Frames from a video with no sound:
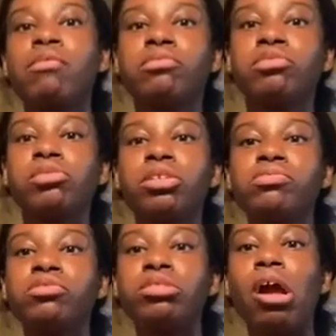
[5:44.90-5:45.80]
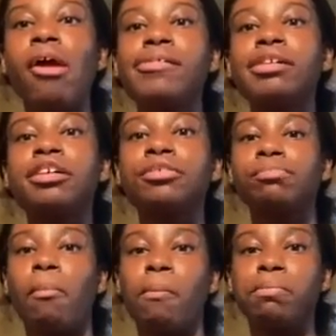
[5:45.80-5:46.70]
So he was like, oh,
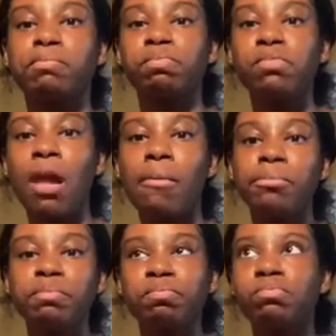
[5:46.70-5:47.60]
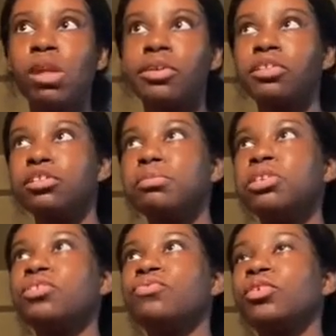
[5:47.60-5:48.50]
you're
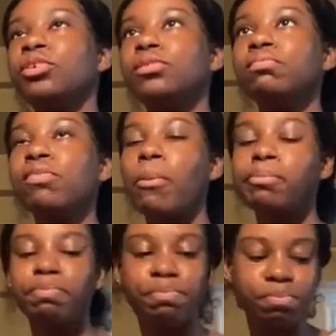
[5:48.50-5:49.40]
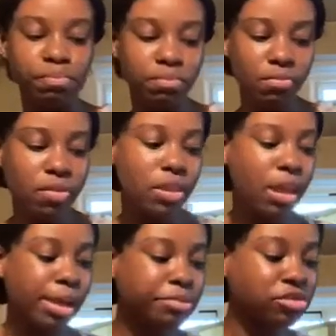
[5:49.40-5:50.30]
beautiful.
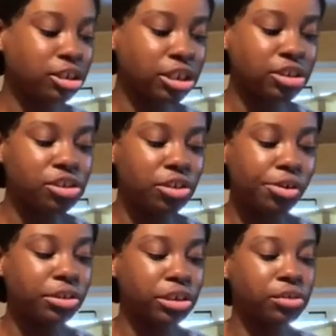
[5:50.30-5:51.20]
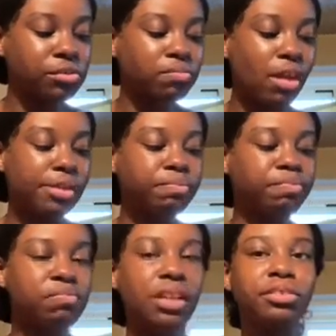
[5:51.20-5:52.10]
I'm trying to get to know you.
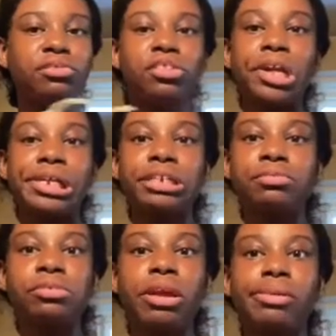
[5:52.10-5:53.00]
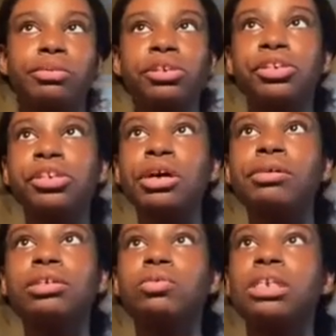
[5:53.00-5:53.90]
He was like, where are you
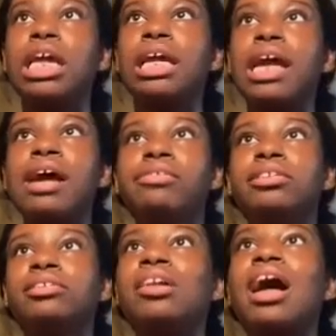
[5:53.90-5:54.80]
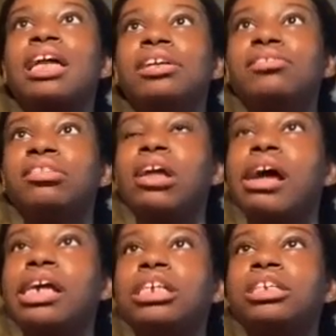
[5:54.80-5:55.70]
going? You want to hang out? It's hot
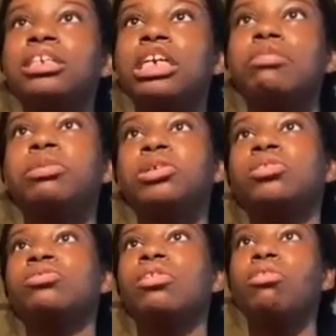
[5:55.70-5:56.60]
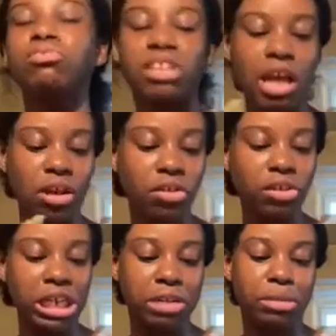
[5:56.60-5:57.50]
outside. I could bring you to a hotel,
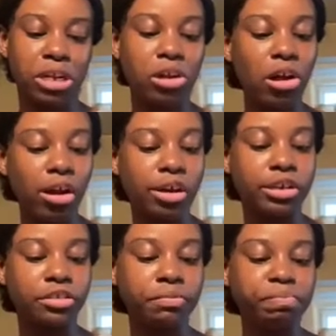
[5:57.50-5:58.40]
get in my car.